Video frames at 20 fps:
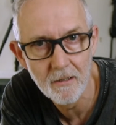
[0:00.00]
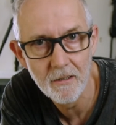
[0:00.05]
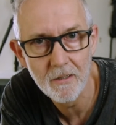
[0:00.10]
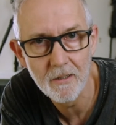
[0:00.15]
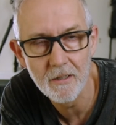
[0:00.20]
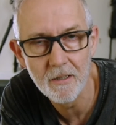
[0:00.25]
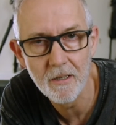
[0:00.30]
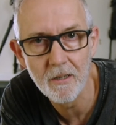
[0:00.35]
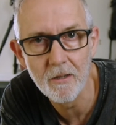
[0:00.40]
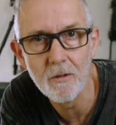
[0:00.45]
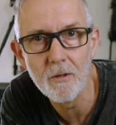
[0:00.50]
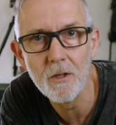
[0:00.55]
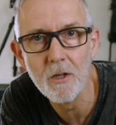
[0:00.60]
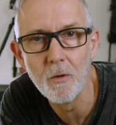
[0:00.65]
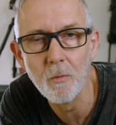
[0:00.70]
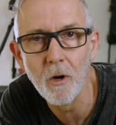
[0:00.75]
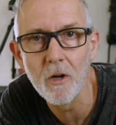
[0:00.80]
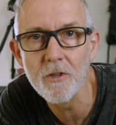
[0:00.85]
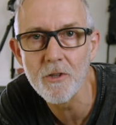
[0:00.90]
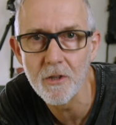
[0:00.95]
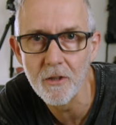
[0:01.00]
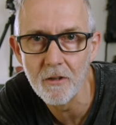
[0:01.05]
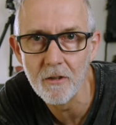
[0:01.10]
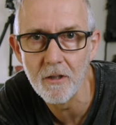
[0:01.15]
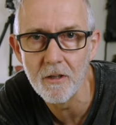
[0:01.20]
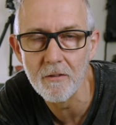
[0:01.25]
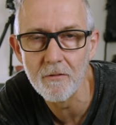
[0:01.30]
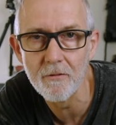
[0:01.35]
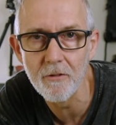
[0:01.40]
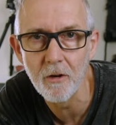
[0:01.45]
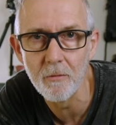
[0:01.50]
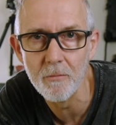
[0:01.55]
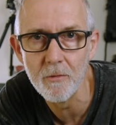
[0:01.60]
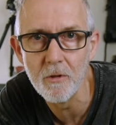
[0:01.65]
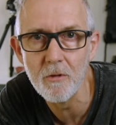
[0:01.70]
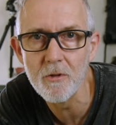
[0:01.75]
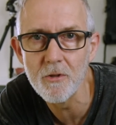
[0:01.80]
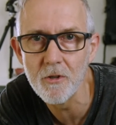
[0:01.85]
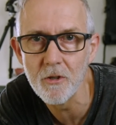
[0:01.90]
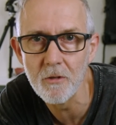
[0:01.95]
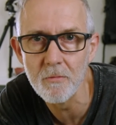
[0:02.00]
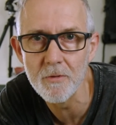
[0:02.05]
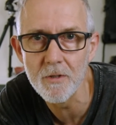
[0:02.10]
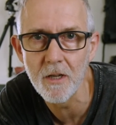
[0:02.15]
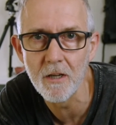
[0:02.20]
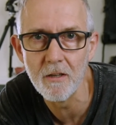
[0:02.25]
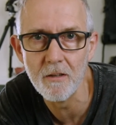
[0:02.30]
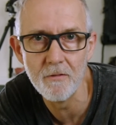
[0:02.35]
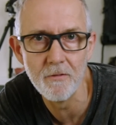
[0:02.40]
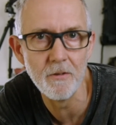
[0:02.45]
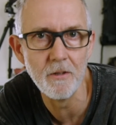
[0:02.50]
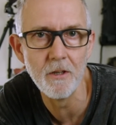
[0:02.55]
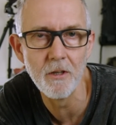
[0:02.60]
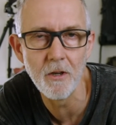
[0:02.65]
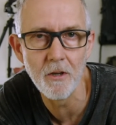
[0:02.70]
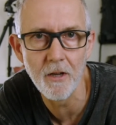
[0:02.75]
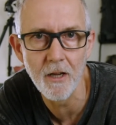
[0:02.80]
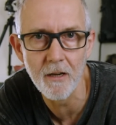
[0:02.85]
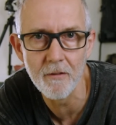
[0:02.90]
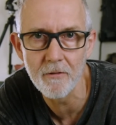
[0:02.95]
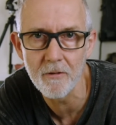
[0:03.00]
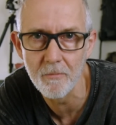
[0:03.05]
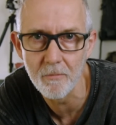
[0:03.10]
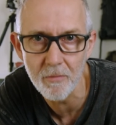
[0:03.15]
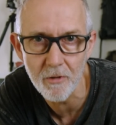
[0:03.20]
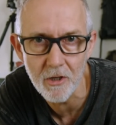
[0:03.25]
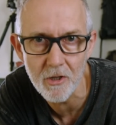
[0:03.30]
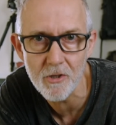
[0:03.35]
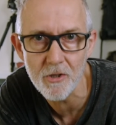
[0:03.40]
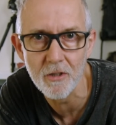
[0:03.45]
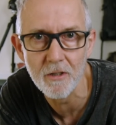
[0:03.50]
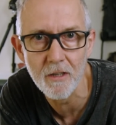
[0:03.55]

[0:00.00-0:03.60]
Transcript: you're watching it from YouTube, so you're going to have compression